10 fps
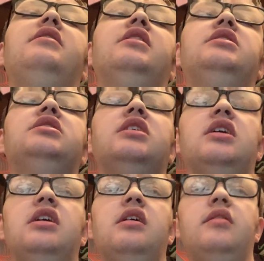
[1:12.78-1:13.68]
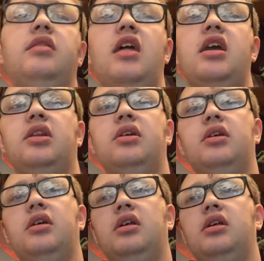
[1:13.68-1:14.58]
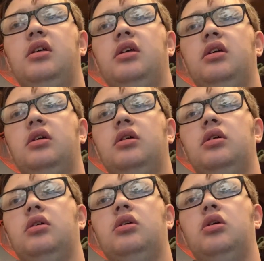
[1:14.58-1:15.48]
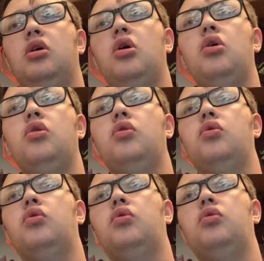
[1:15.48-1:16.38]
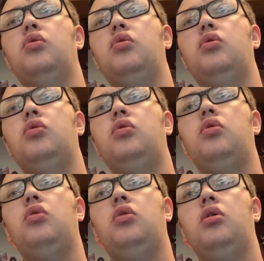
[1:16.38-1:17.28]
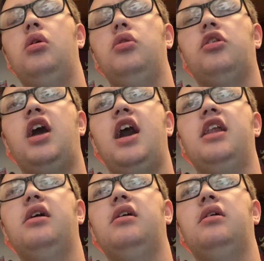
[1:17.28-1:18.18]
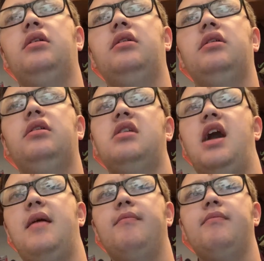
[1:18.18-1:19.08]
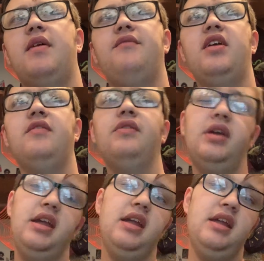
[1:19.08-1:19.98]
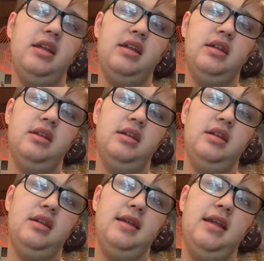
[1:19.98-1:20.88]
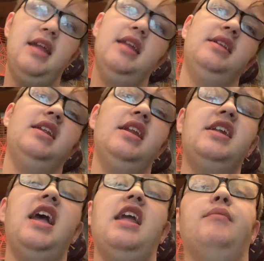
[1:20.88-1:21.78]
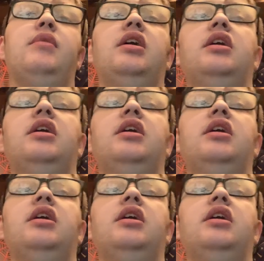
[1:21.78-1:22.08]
just think who who kind of not my favorite in the game.